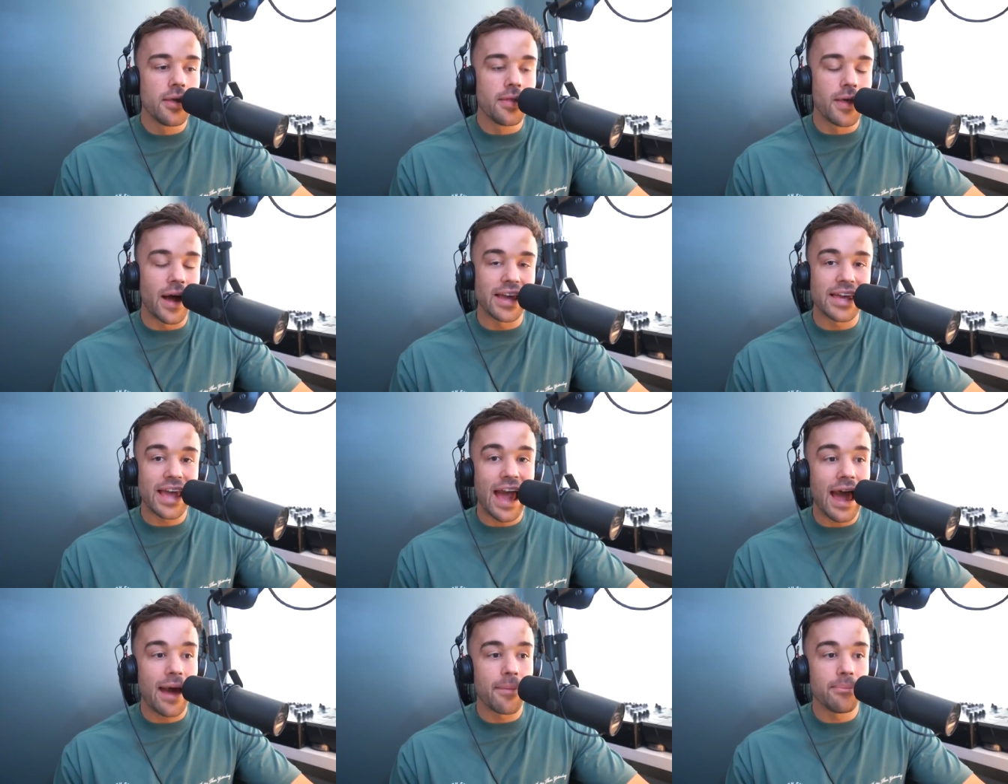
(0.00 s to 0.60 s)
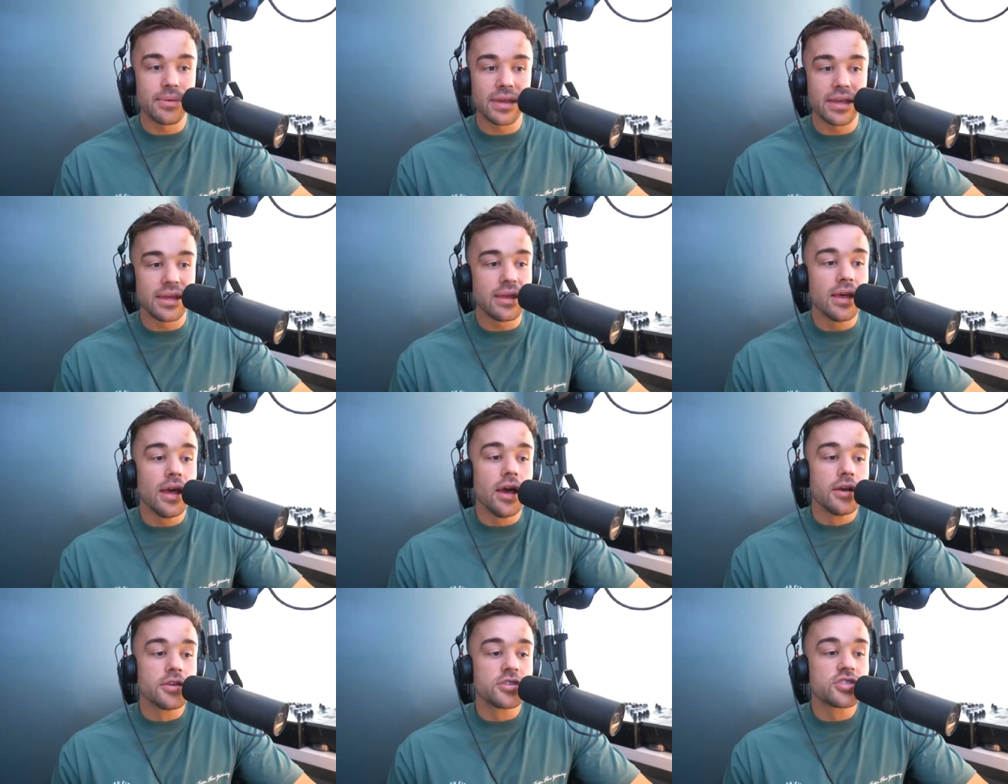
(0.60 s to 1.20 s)
that I can be
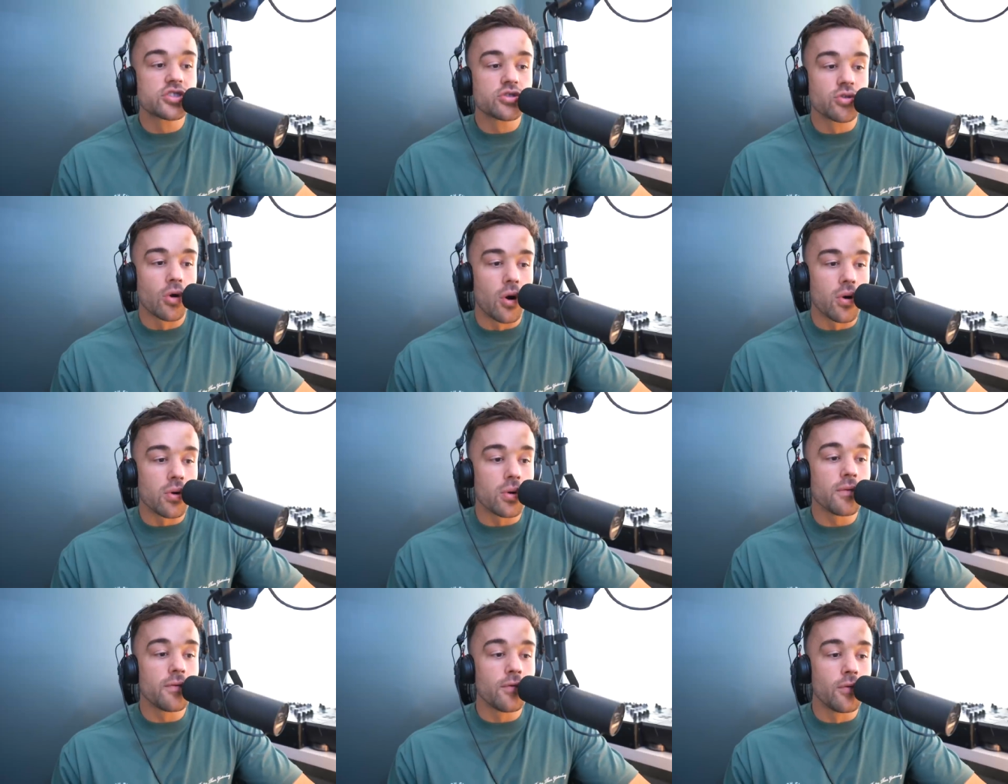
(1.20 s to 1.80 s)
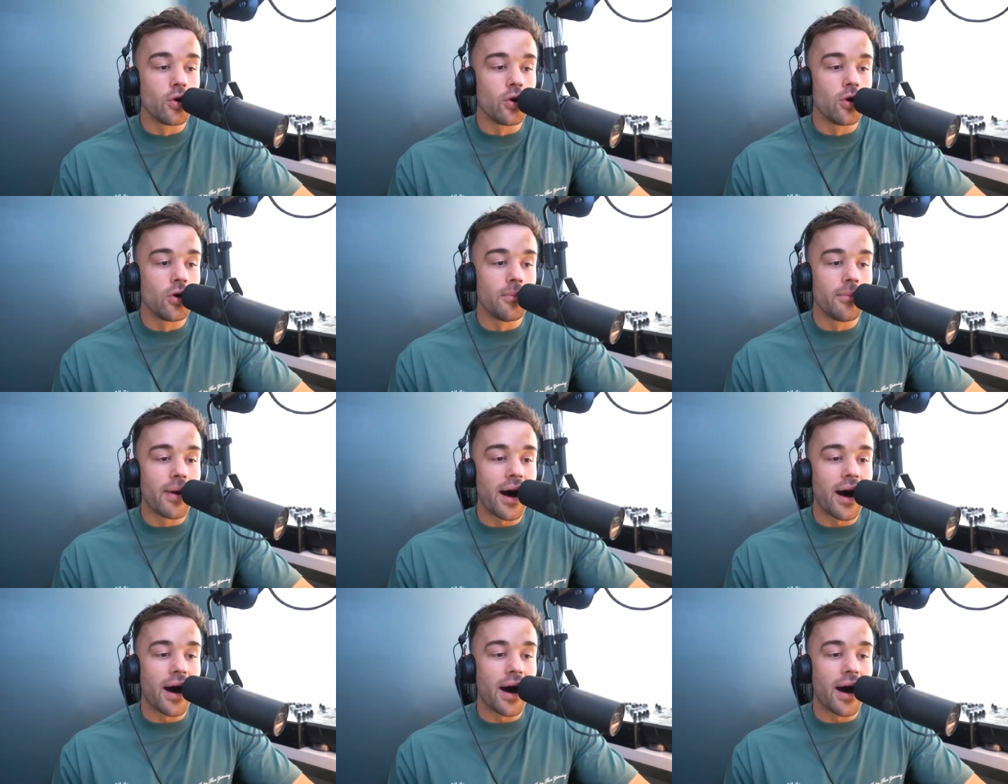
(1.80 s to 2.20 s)
strong for